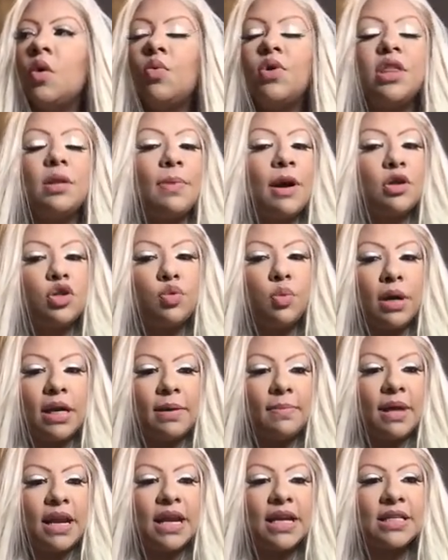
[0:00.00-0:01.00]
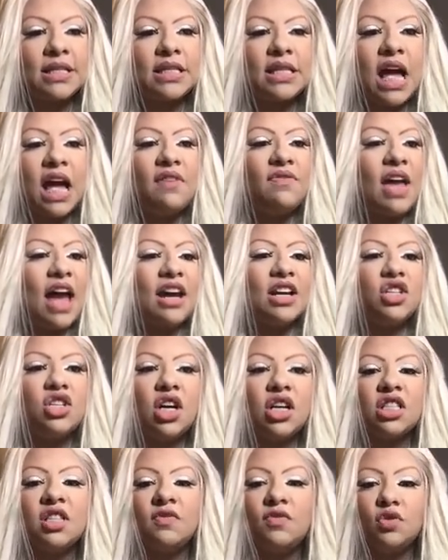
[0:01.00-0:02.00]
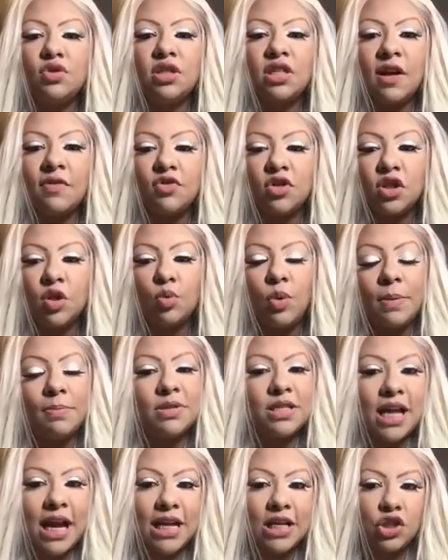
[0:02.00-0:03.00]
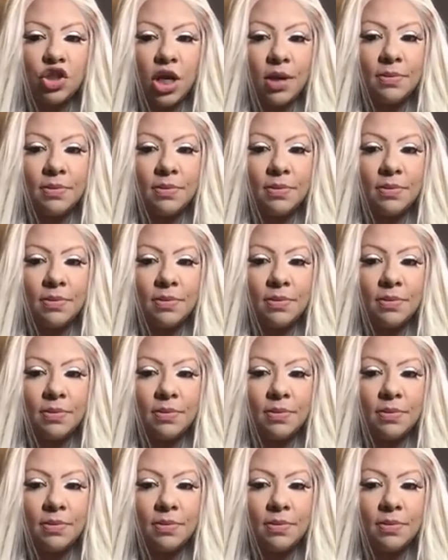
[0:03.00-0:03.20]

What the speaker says: Within about 20 minutes, I've added tons of new stuff to the website,